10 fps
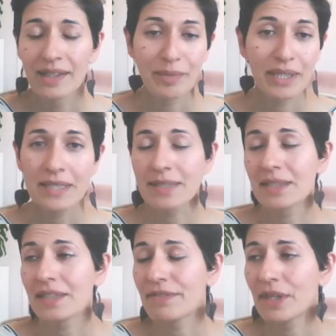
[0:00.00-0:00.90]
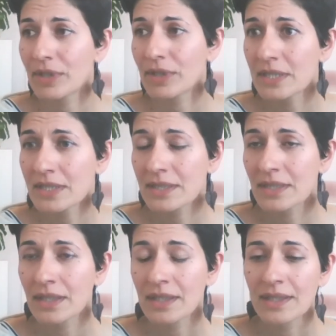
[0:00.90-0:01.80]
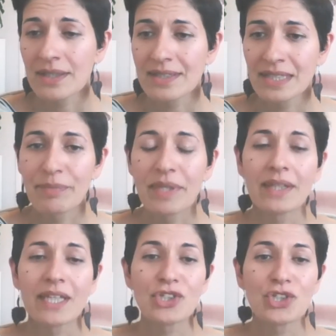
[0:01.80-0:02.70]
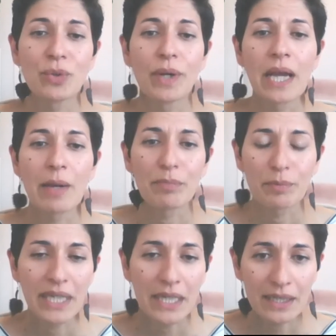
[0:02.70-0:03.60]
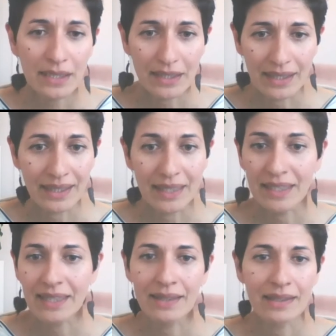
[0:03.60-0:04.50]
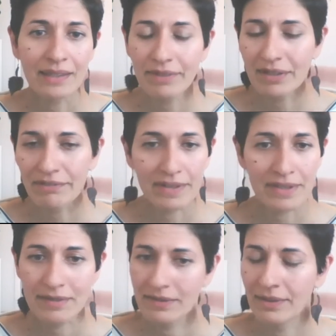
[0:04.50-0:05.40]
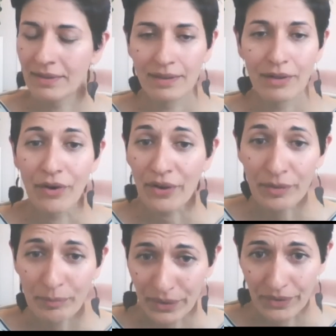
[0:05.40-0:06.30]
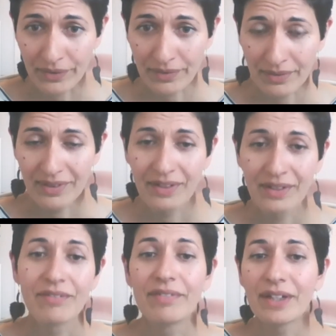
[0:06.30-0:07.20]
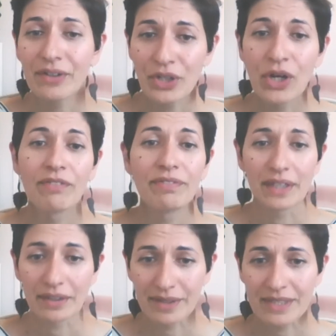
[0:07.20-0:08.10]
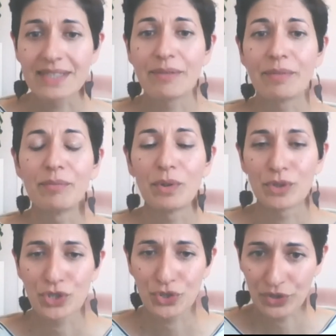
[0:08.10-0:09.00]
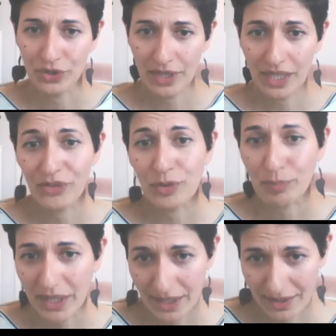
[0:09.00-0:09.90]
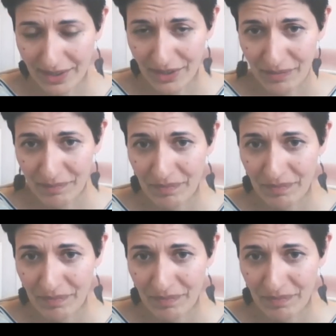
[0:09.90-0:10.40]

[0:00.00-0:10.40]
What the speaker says: Because if there is something that's showing up repeatedly, like even if it's heartburn, very often there is some emotional underpinning there.